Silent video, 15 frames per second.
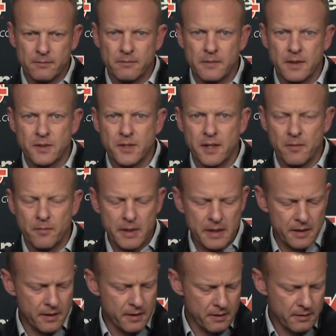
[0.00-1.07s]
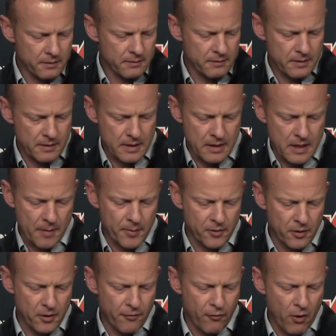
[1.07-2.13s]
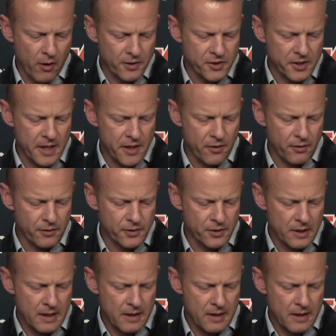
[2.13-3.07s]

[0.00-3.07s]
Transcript: It's going to be an opportunity for our seniors